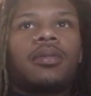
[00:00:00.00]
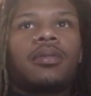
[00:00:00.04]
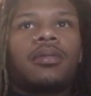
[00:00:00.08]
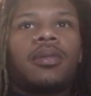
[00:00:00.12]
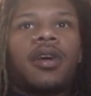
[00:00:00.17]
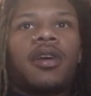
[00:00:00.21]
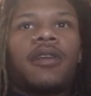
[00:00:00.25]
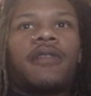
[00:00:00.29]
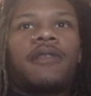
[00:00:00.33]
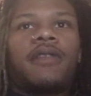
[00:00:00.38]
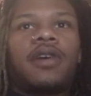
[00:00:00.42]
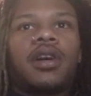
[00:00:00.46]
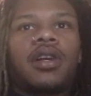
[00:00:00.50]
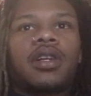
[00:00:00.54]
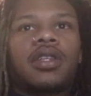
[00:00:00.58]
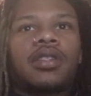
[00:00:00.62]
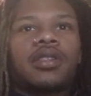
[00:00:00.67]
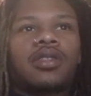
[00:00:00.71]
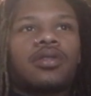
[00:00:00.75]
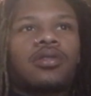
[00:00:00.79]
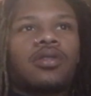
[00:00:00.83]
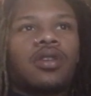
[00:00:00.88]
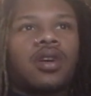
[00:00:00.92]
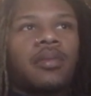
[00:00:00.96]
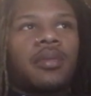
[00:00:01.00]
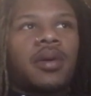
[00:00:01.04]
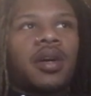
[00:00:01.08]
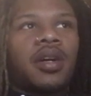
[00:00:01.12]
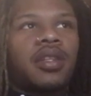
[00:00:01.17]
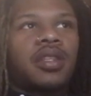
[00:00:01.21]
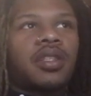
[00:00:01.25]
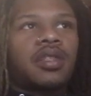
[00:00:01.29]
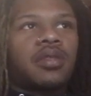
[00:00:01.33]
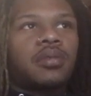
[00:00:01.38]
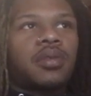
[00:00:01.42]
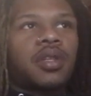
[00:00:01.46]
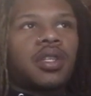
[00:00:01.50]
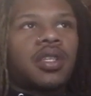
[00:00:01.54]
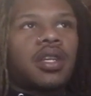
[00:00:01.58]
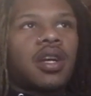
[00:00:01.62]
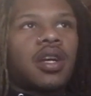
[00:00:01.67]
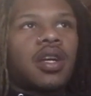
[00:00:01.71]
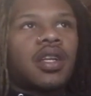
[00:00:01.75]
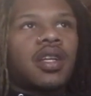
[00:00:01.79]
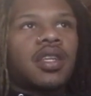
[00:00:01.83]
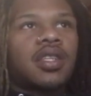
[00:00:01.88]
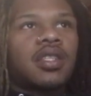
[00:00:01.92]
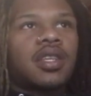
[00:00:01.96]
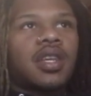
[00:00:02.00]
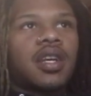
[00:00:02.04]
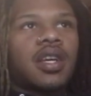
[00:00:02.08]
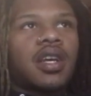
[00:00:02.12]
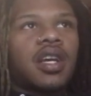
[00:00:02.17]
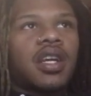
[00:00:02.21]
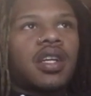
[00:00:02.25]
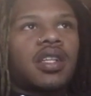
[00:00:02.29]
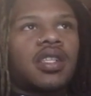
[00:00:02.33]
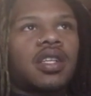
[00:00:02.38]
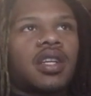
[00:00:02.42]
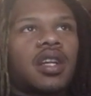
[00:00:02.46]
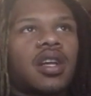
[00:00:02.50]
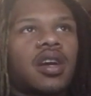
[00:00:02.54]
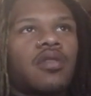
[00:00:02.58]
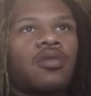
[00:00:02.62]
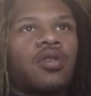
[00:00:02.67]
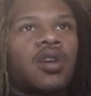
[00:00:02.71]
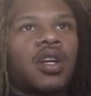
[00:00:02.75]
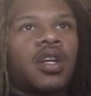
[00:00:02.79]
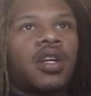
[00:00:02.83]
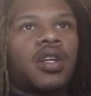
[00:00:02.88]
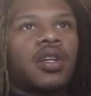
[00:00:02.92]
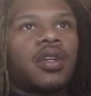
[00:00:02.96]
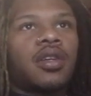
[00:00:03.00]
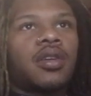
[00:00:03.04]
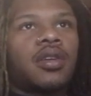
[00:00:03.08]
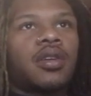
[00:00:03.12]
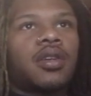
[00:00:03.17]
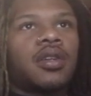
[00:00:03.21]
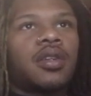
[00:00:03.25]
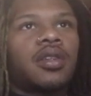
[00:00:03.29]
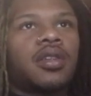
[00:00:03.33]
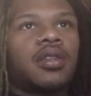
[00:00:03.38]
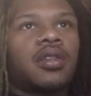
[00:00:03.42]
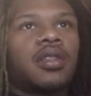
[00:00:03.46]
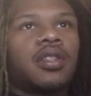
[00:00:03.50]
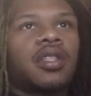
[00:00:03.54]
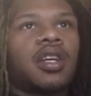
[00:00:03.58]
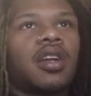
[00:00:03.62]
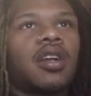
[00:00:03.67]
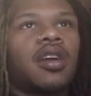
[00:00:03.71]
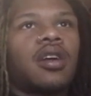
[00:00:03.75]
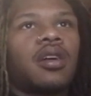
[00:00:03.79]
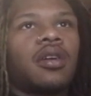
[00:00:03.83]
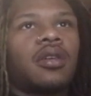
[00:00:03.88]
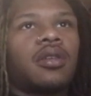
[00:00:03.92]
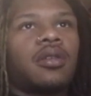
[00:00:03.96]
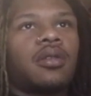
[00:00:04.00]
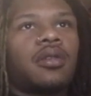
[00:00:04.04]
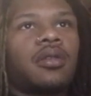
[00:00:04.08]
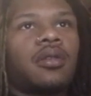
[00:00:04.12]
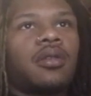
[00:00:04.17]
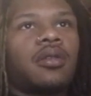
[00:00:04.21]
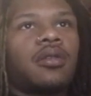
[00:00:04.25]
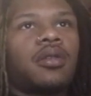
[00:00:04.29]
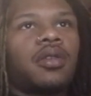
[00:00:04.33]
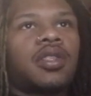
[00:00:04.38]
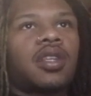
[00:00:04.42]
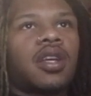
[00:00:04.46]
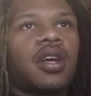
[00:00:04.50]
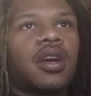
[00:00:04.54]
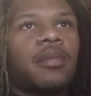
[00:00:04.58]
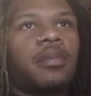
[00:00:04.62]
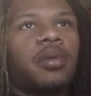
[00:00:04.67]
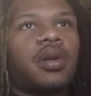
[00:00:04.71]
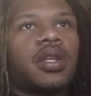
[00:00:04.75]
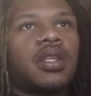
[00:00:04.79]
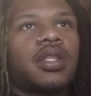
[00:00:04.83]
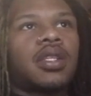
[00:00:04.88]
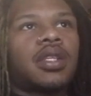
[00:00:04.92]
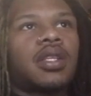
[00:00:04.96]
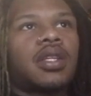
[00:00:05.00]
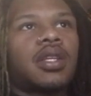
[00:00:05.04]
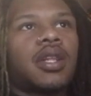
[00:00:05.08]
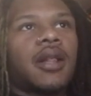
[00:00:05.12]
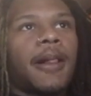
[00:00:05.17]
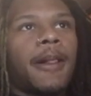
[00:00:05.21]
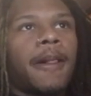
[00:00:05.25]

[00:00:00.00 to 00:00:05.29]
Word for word: Man, fuck this store. I'm out this bitch. Y'all niggas ain't got shit I want. Shut up. What's up, Pessy?